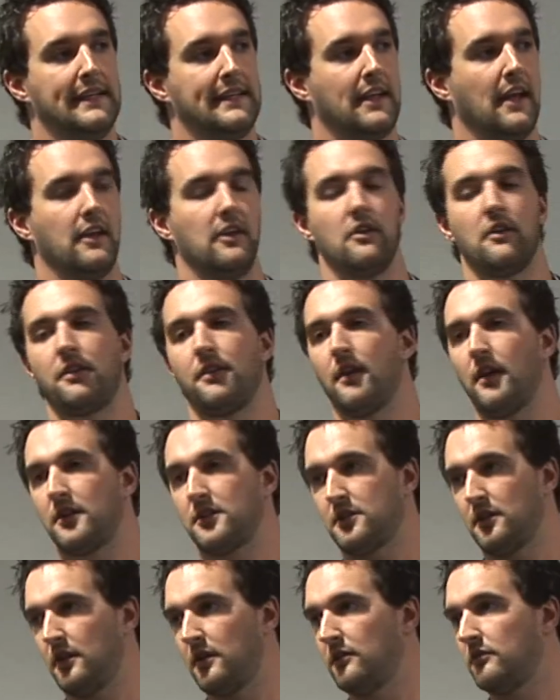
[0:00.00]
get your
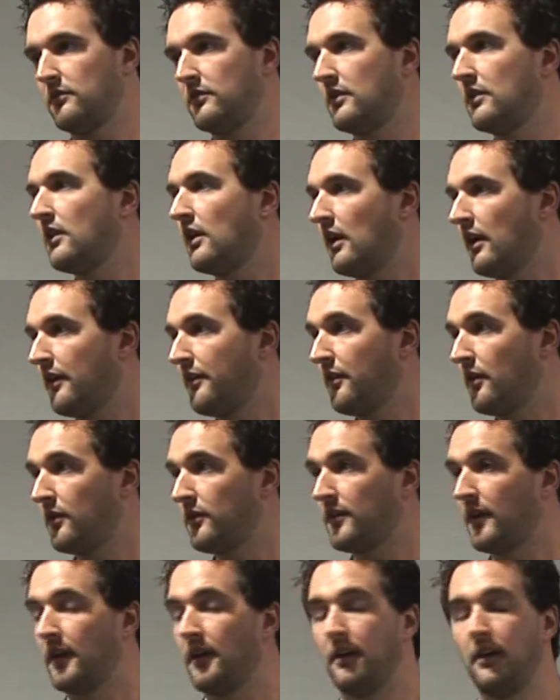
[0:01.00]
thoughts on
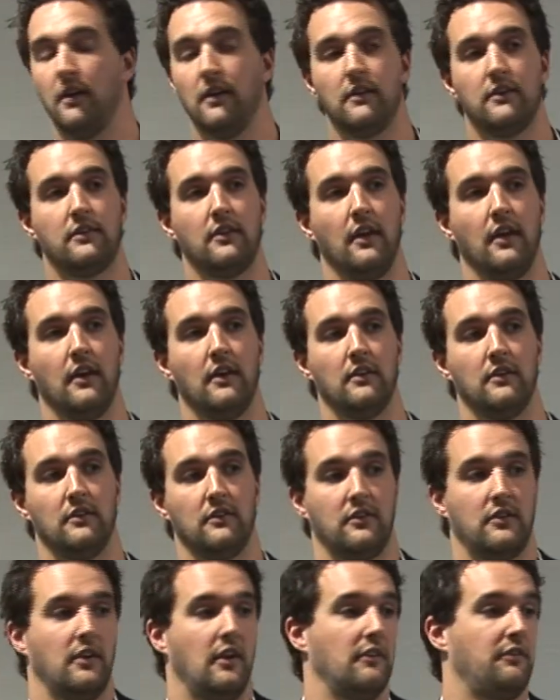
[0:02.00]
those ideas,
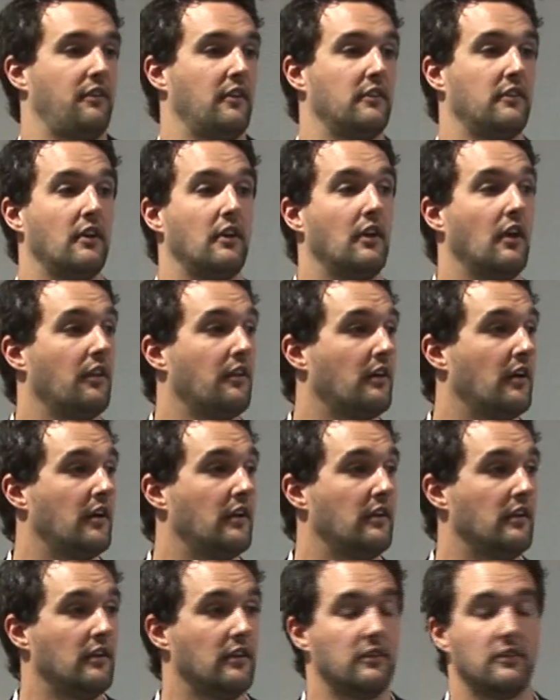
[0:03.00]
and if there's any other
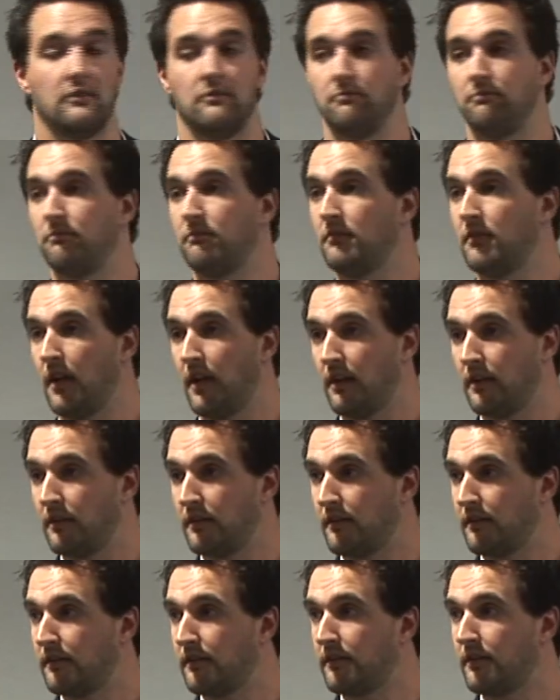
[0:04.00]
ideas
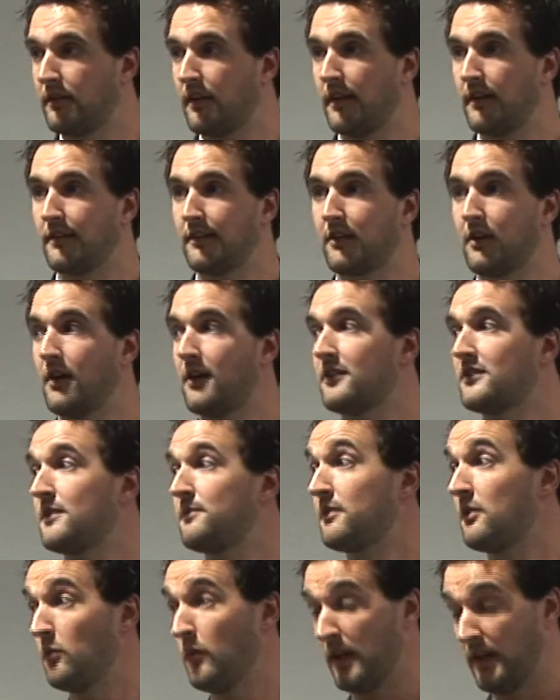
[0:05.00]
and
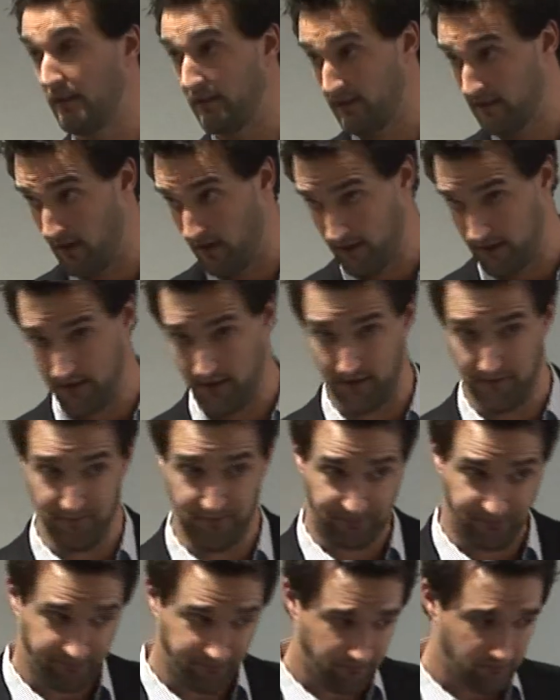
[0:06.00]
concepts that we can start to
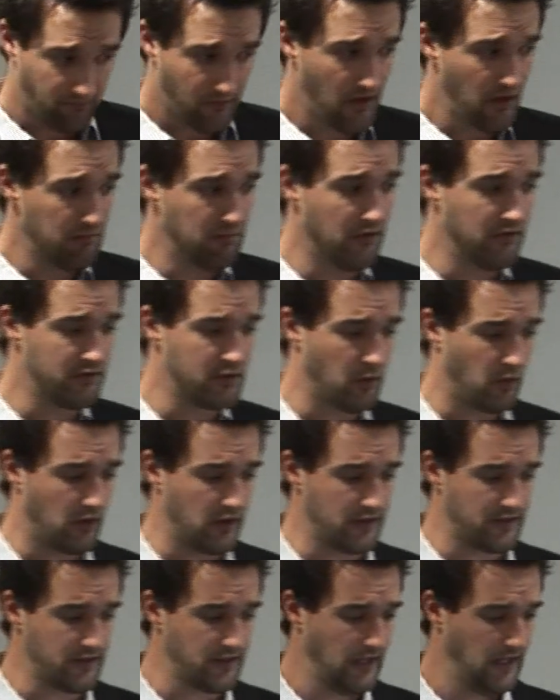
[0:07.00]
move
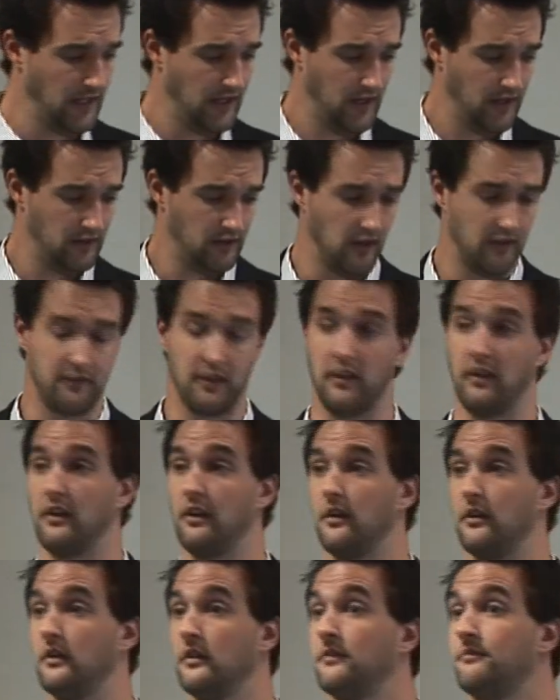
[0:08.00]
towards, love to
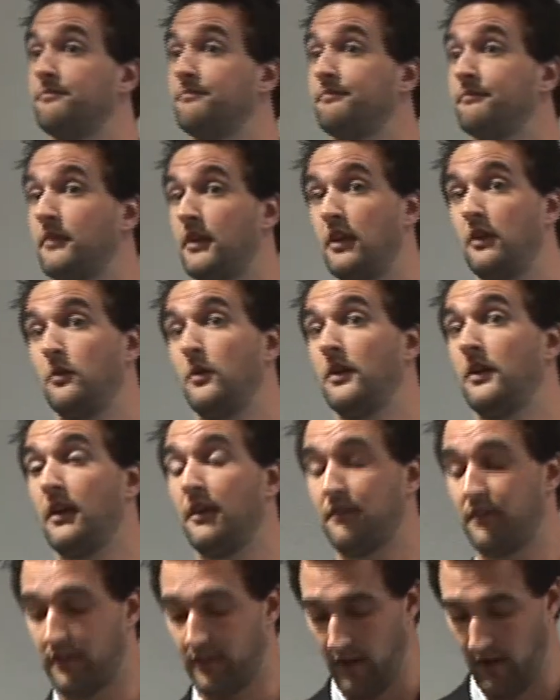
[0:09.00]
hear what you
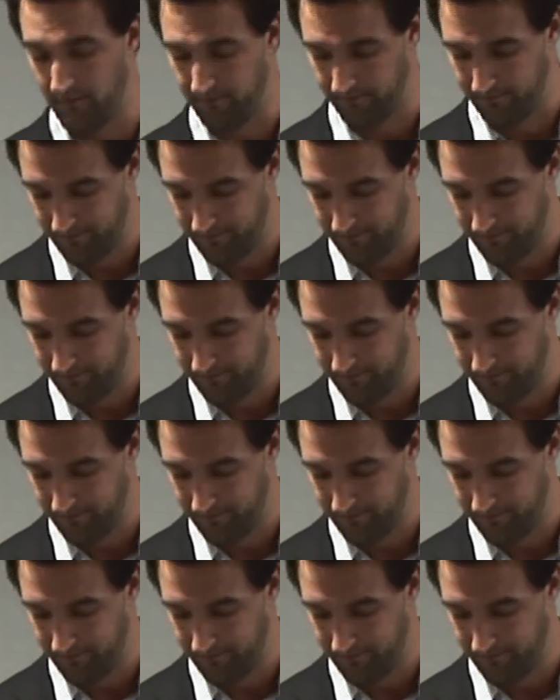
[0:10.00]
have to say.